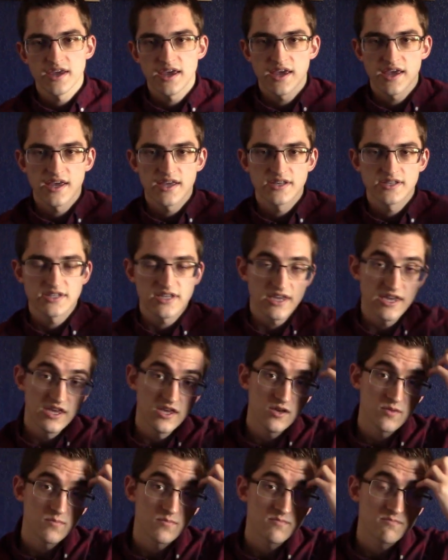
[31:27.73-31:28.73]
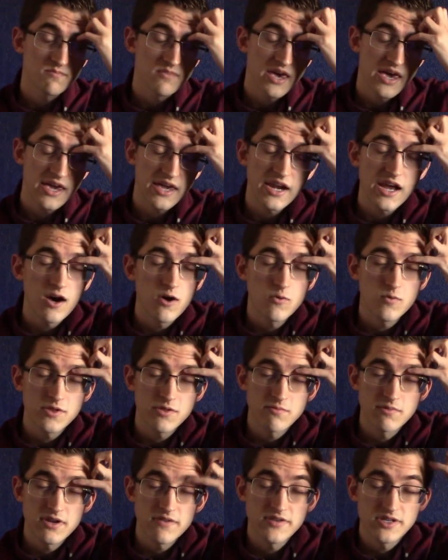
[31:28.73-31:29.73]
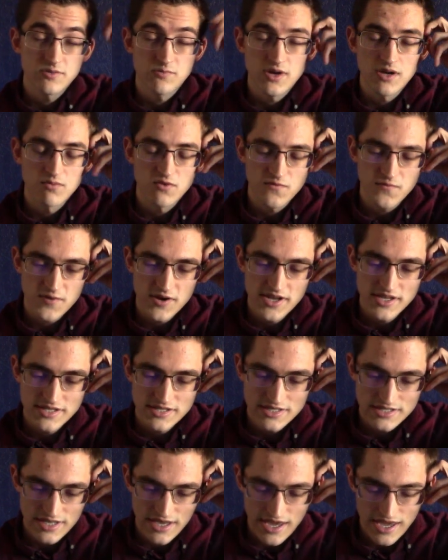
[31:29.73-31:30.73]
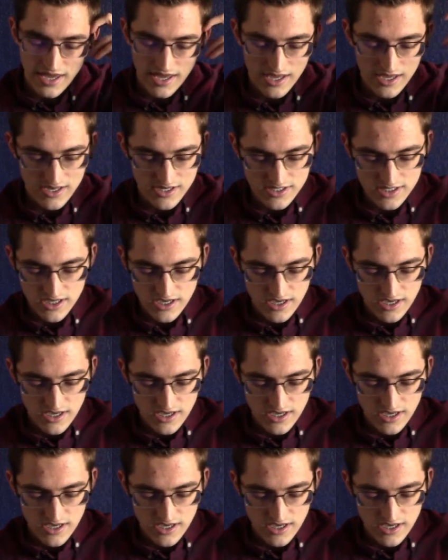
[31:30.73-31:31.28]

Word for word: and him hanging out with one of his rebel friends, and